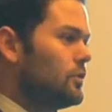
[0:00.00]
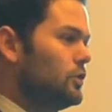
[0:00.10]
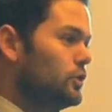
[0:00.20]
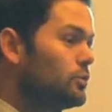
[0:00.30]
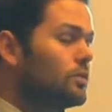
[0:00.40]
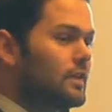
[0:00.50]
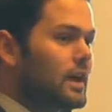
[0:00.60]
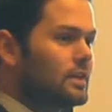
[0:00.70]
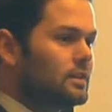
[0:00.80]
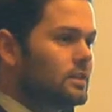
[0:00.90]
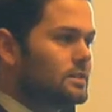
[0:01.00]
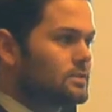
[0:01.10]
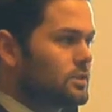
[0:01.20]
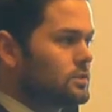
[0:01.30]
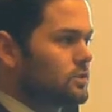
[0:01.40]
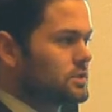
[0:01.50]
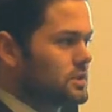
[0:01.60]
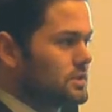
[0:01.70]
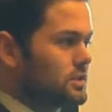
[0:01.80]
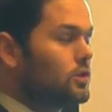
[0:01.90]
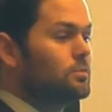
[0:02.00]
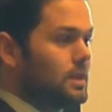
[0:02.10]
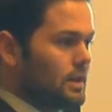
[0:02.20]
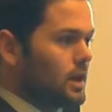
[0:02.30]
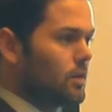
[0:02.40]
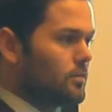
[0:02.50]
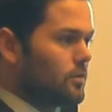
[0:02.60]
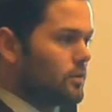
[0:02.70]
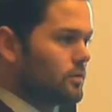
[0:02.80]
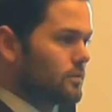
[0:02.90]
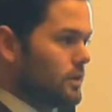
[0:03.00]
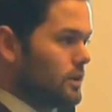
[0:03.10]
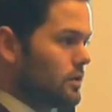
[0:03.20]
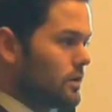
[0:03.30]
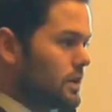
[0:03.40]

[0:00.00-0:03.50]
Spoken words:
you will find that these resources could be helpful for you.